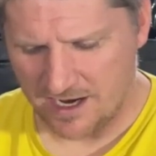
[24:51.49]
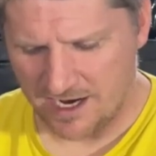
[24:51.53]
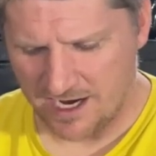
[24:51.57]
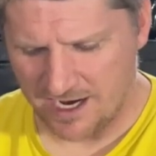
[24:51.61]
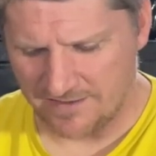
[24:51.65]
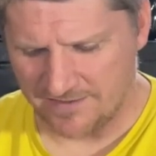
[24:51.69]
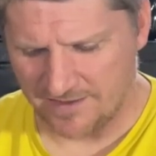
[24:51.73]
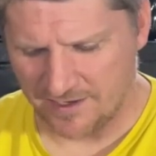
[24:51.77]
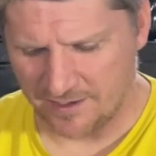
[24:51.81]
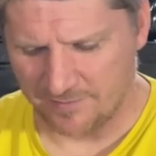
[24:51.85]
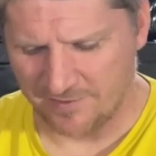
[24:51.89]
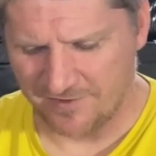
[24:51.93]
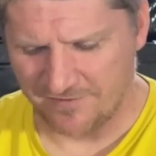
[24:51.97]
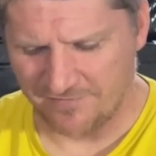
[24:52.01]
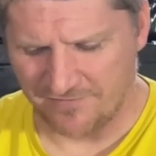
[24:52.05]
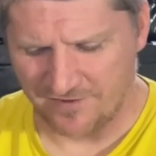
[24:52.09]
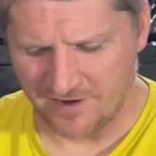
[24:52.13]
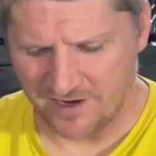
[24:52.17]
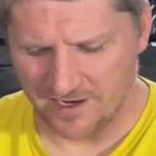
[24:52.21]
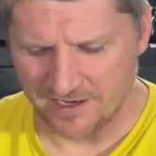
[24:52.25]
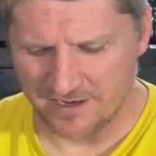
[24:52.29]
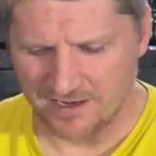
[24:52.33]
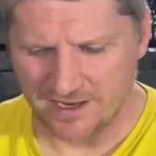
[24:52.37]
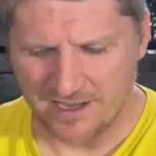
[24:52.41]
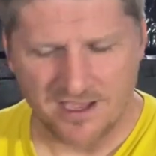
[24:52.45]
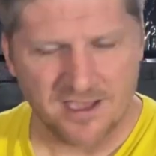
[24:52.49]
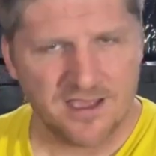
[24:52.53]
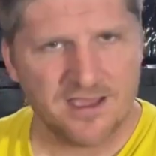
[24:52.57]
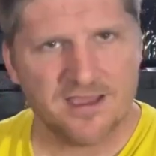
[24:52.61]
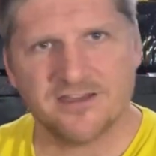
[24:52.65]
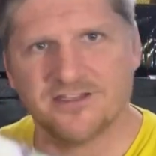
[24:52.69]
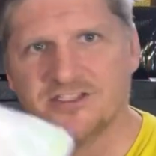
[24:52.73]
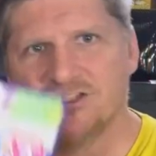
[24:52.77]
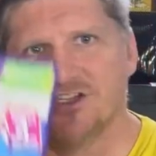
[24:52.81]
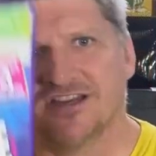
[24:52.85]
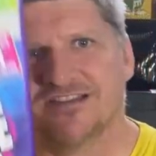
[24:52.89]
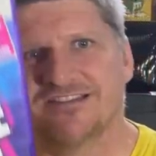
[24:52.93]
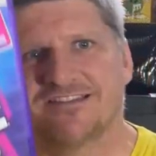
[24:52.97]
Uh, that'll be fine.
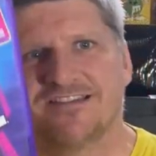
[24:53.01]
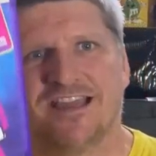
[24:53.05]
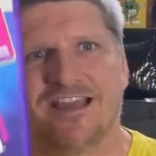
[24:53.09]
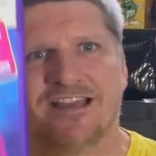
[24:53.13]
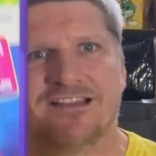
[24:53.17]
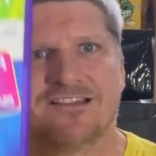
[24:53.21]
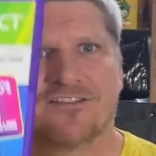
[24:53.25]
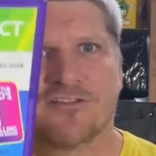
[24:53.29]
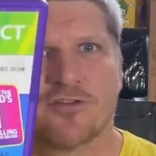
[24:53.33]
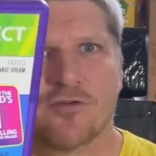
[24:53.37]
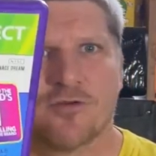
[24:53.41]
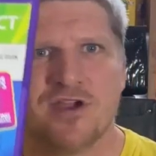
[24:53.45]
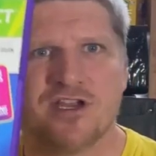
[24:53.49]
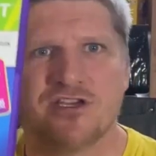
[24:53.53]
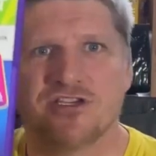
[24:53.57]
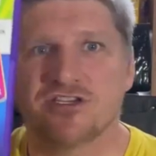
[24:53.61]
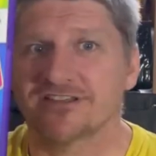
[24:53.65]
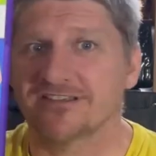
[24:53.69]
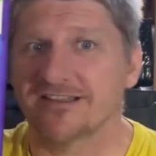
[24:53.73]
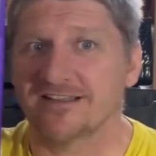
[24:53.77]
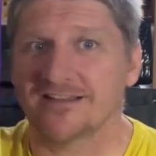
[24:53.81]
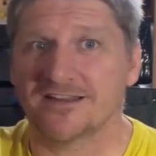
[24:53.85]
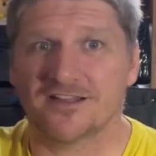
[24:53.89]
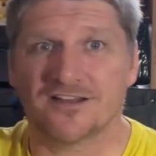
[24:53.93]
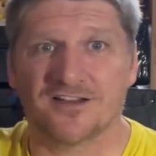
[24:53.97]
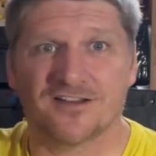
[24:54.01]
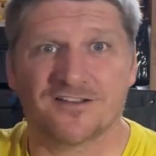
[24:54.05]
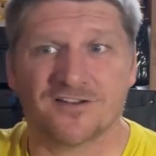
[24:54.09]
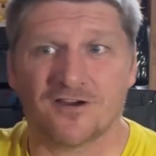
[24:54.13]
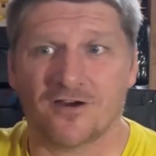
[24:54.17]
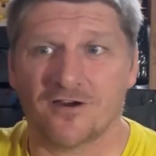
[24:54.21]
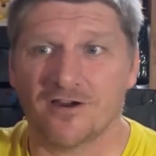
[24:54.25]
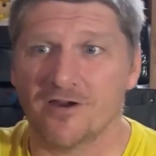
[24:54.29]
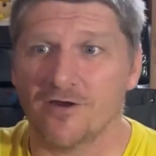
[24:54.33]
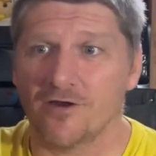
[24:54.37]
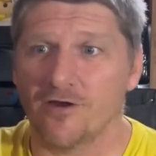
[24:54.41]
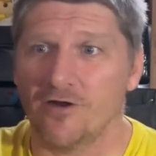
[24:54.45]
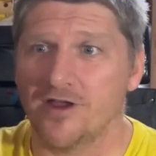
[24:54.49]
Just Dance 3, just like the
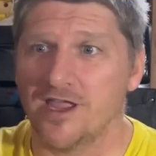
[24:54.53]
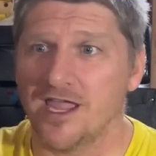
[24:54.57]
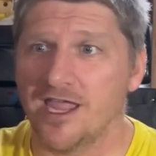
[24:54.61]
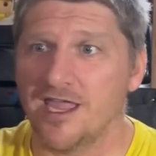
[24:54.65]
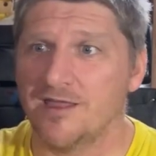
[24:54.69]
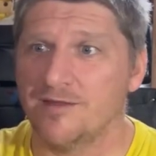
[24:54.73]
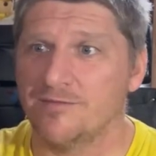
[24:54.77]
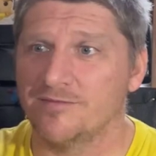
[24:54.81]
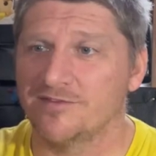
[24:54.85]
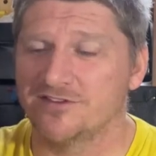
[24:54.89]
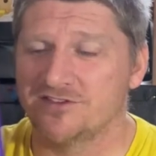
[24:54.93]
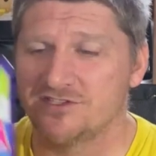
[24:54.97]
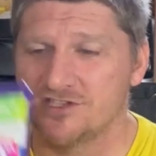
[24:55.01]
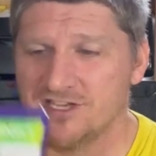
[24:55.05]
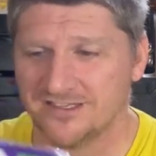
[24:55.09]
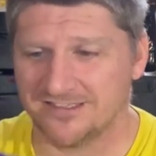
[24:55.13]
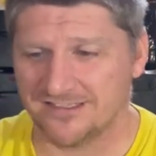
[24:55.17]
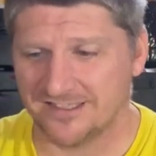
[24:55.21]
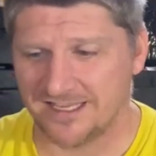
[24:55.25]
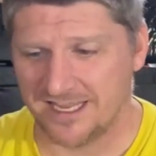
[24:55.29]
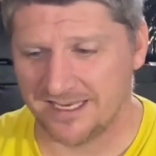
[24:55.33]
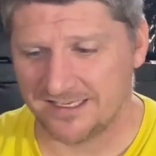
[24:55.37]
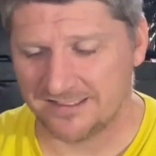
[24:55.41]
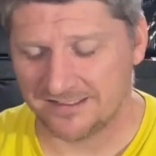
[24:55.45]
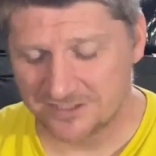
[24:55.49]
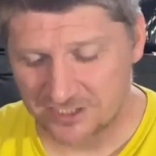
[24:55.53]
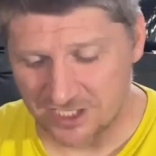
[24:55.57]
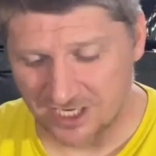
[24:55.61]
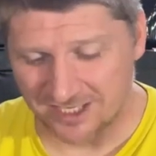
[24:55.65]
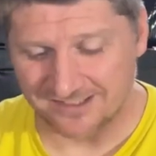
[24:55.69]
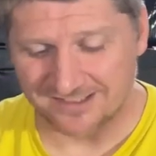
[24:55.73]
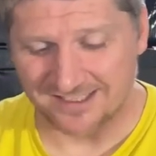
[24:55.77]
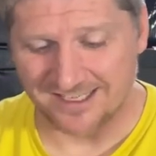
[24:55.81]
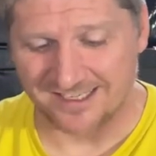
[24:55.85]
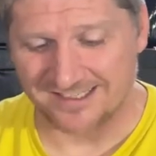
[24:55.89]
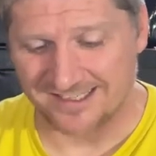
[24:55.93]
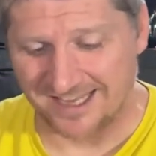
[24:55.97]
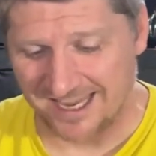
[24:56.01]
Guitar Hero games, Just get
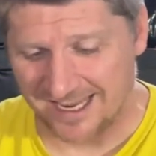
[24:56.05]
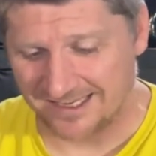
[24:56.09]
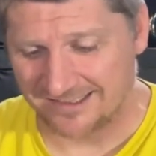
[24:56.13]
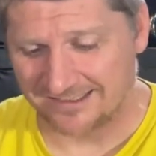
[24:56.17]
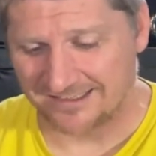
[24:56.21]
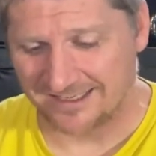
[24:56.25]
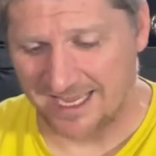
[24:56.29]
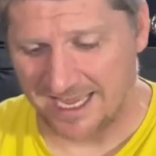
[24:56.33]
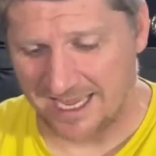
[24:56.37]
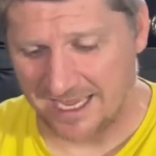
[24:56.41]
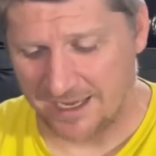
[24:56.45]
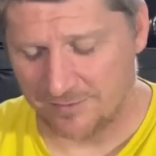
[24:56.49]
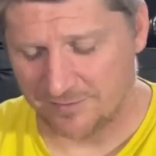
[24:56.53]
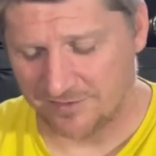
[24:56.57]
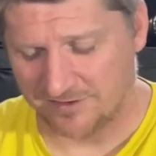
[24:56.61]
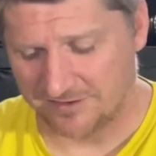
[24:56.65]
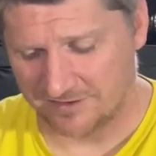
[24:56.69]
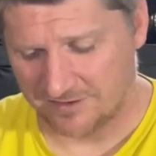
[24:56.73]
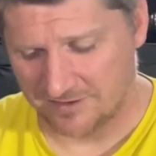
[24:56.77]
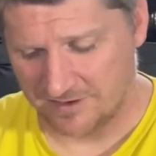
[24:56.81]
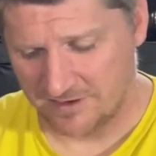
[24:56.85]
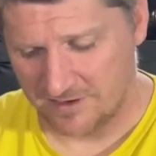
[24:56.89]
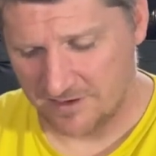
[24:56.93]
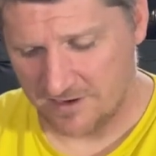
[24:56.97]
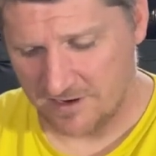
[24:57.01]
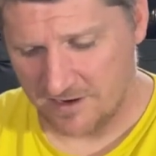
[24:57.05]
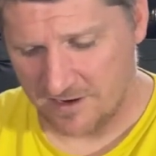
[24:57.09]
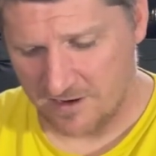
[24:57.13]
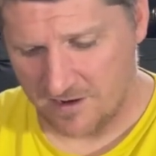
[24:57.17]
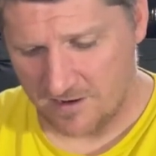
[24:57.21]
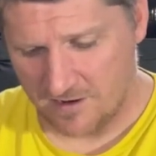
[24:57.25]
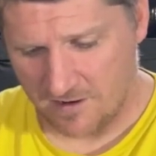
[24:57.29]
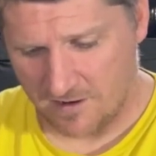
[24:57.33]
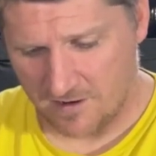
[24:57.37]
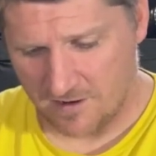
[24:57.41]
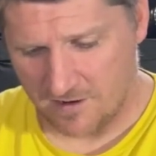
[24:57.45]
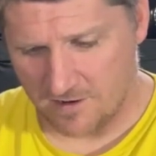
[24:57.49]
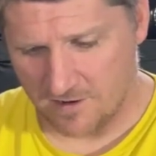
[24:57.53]
Just Dance games
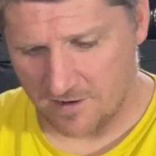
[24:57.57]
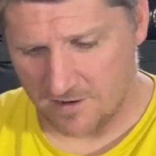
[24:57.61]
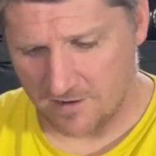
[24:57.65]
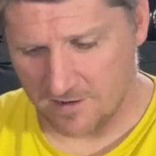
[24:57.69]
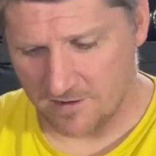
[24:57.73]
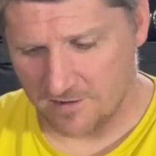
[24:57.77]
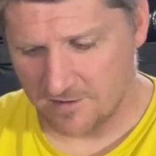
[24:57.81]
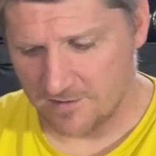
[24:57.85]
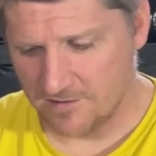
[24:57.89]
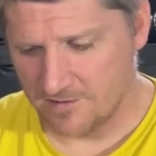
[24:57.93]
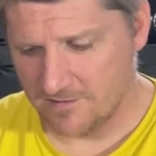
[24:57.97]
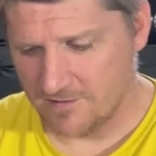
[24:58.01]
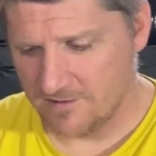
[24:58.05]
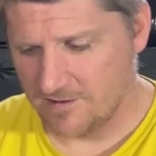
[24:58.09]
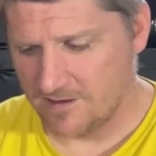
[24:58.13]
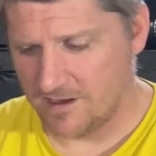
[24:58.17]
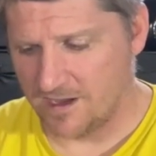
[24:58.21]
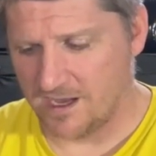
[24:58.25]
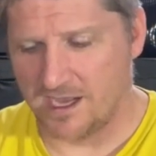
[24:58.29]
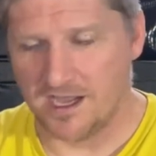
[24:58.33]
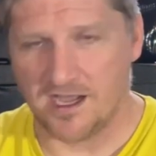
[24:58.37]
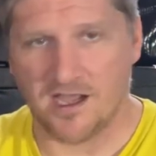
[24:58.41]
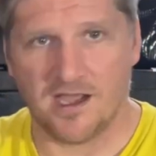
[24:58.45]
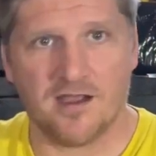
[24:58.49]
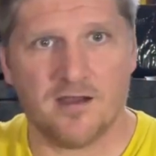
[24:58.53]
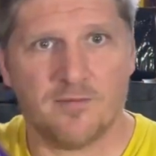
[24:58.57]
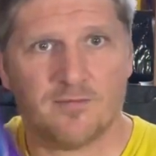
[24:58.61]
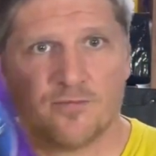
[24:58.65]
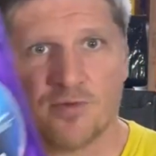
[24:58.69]
are uh,